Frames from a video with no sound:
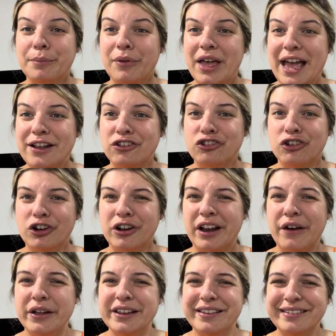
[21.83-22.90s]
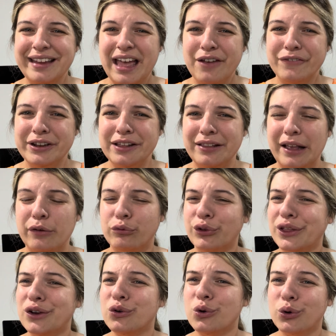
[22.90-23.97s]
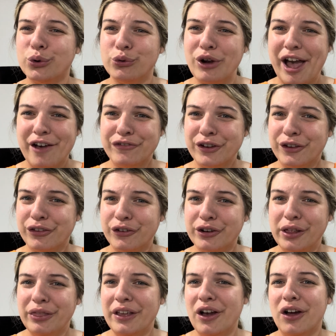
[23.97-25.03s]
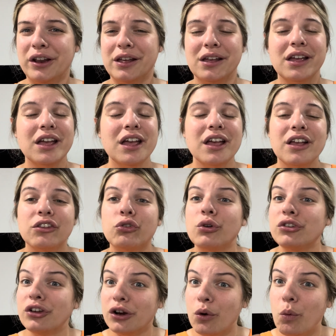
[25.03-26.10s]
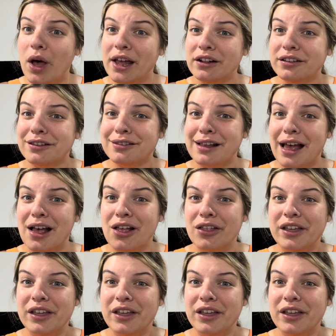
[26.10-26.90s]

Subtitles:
plaid shirt. Now, it doesn't have any like really cool graphics or anything on it, so it took a while to sell.